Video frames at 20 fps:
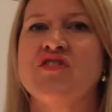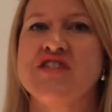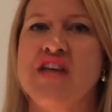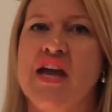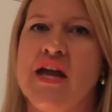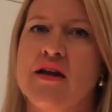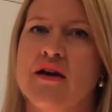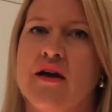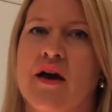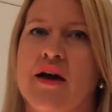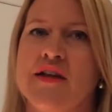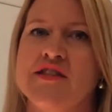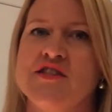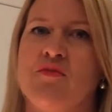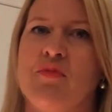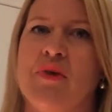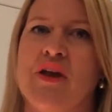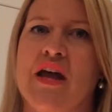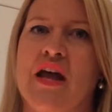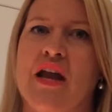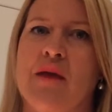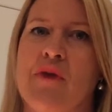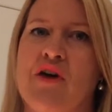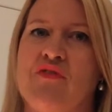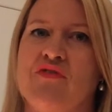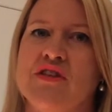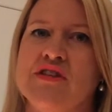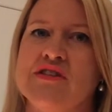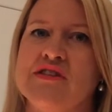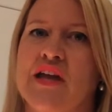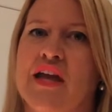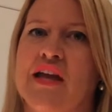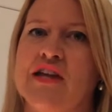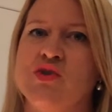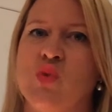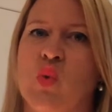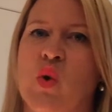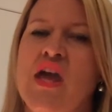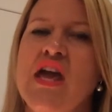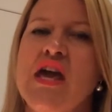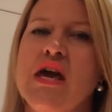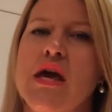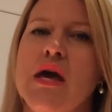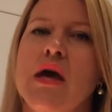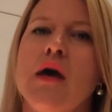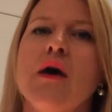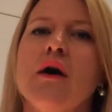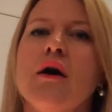10 kinds of banana muffins each week,